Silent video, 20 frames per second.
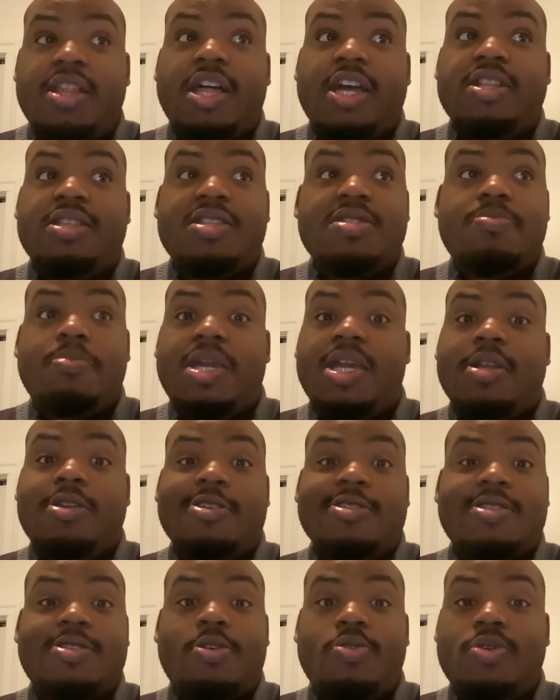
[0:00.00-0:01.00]
Like, this man
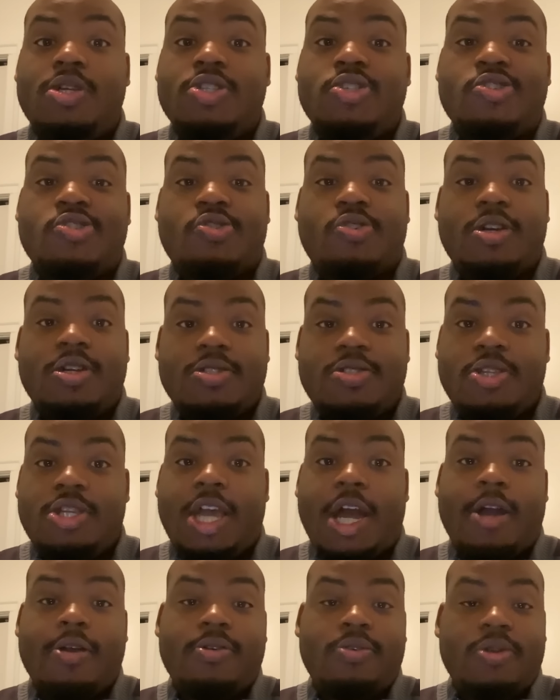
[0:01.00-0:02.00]
done sold his truck so
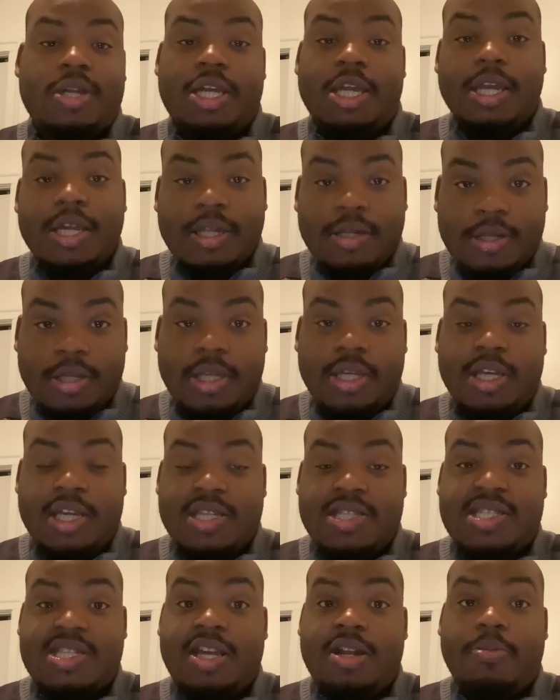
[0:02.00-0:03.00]
y'all go to Italy
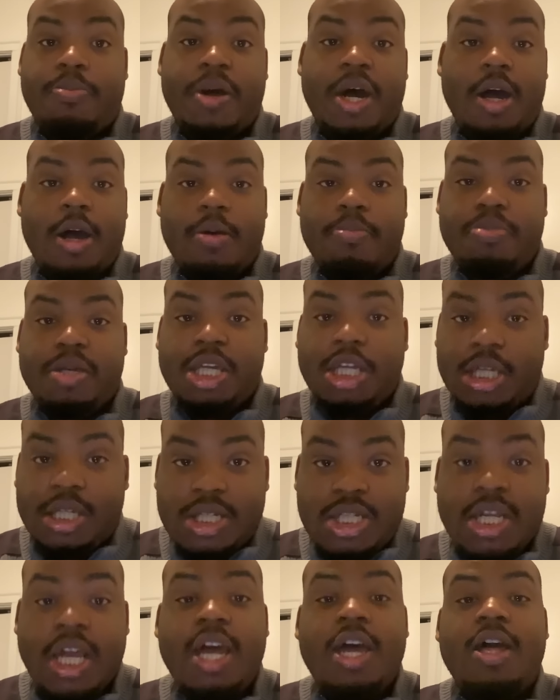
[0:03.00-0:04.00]
instead of Palm
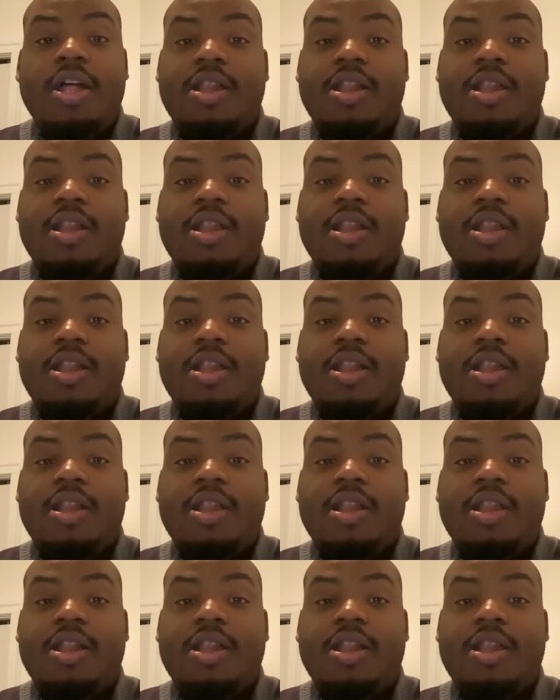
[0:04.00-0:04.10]
Beach.